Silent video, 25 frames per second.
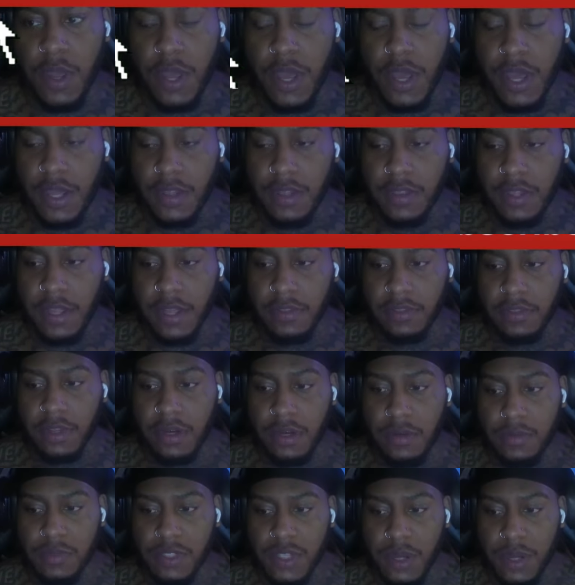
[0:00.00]
Hit that
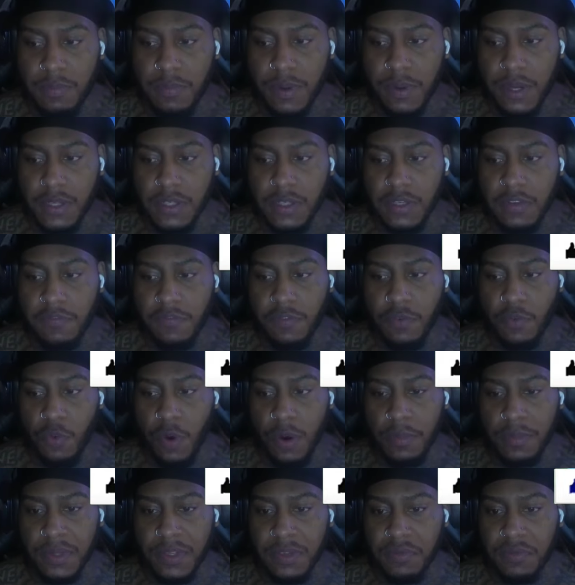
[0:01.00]
thumbs up button if you
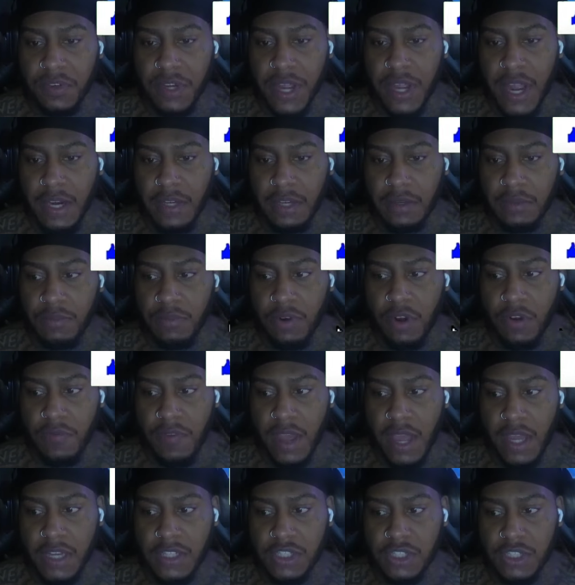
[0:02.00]
want me to react to more of
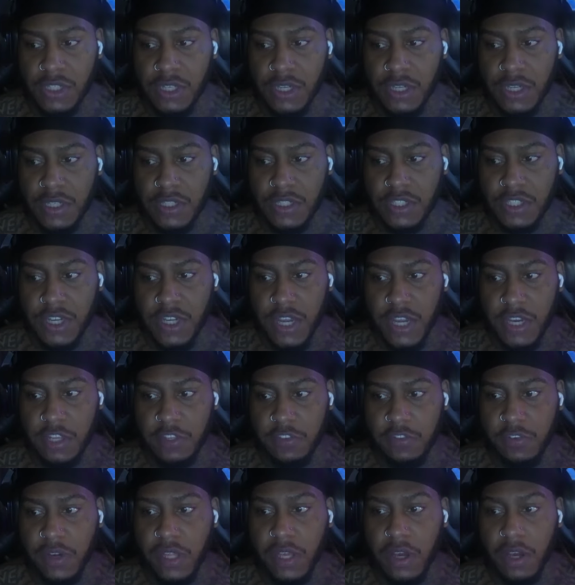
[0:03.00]
XG and share
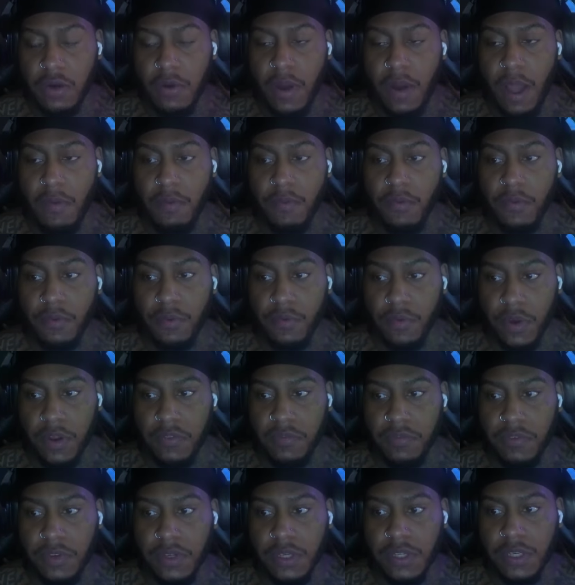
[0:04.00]
this video. I will
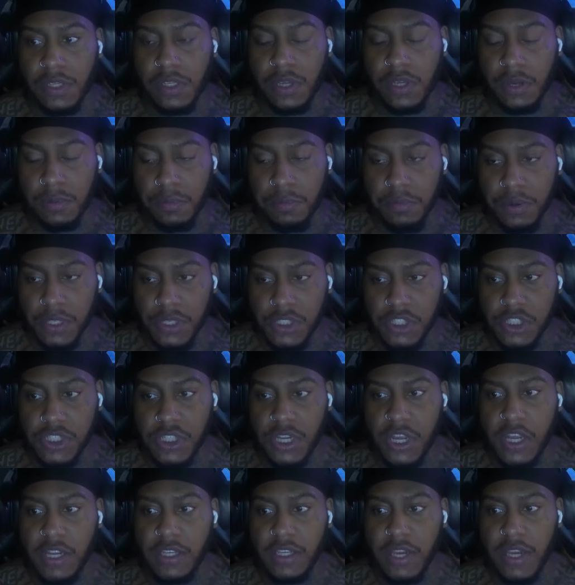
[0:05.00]
gratefully
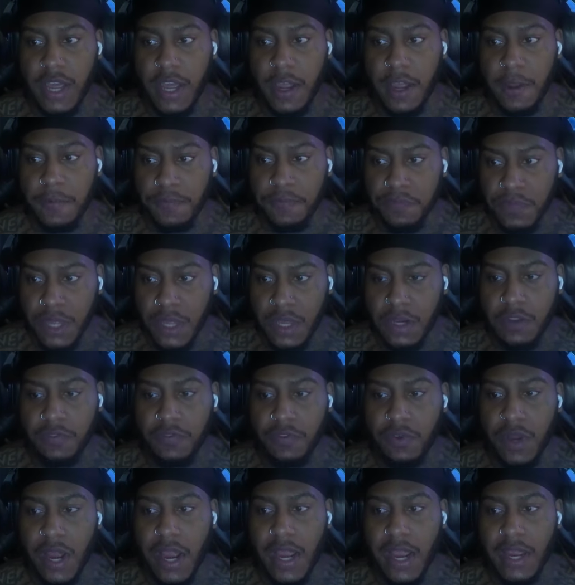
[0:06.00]
appreciate that. And if
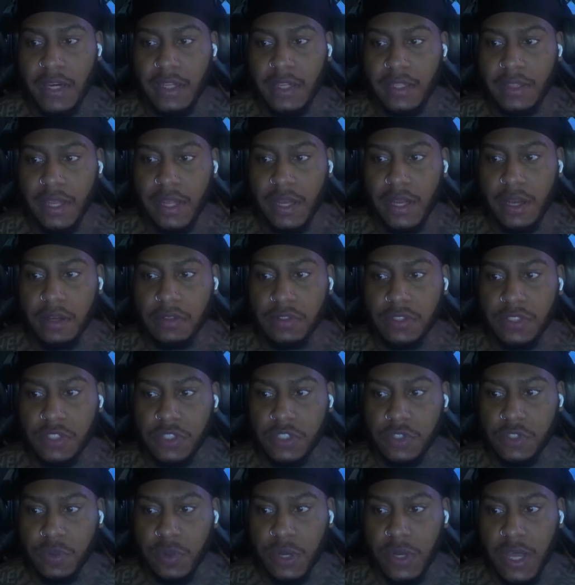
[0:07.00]
you got anything else
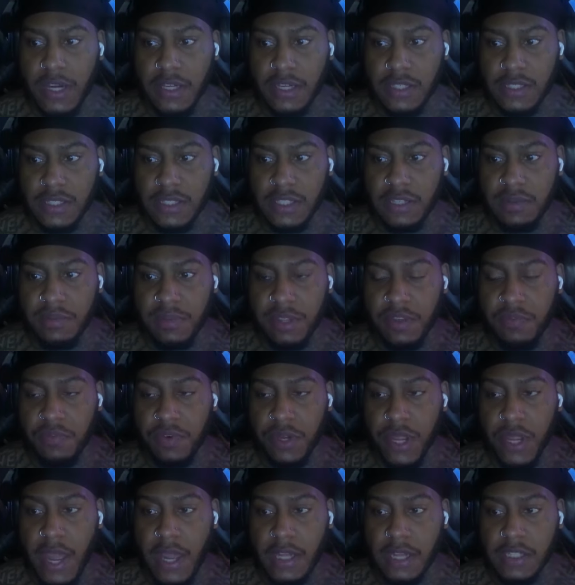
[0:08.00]
that you would like to see me
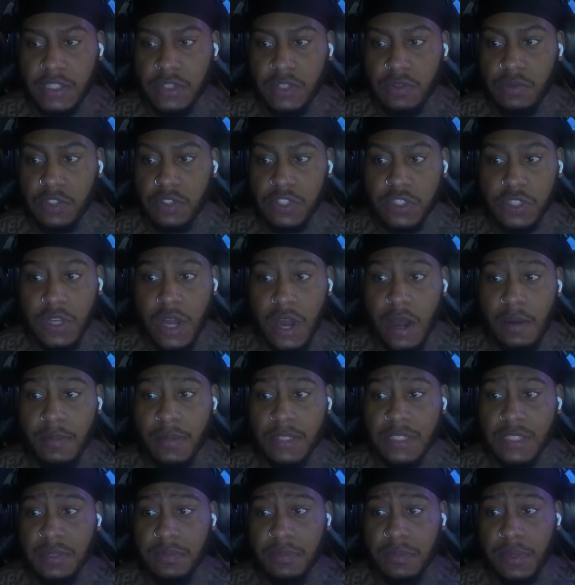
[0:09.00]
react to, just
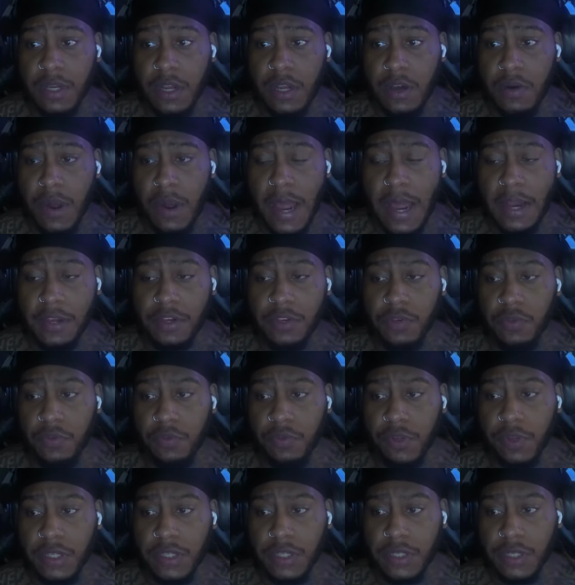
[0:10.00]
comment it below. I do
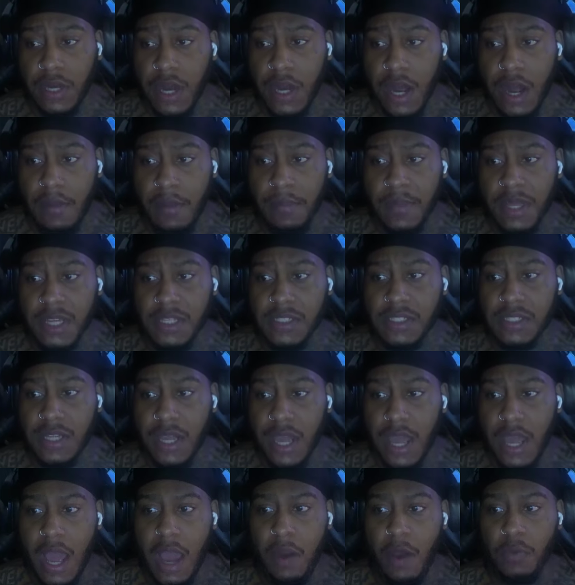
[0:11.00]
read the comments.
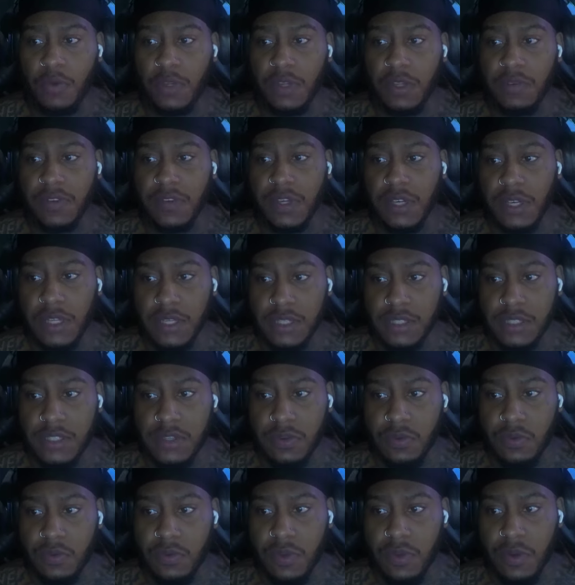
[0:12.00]
I will leave a link
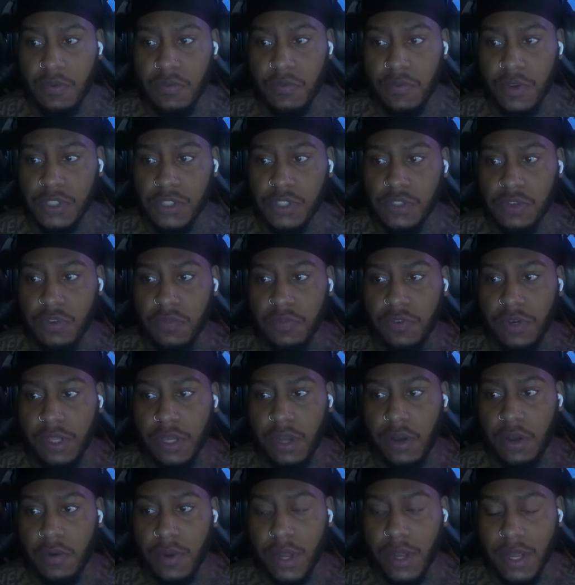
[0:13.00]
to the original
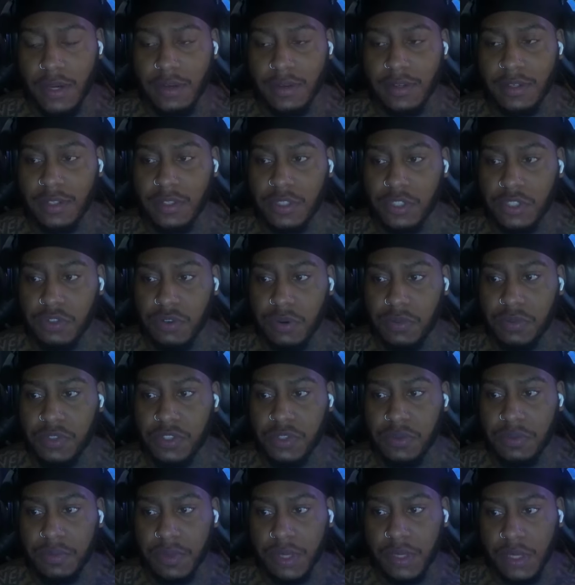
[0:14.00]
video in the
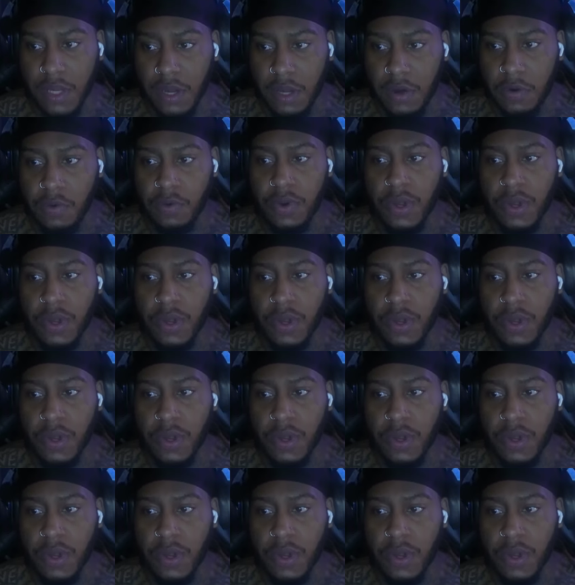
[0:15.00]
description below.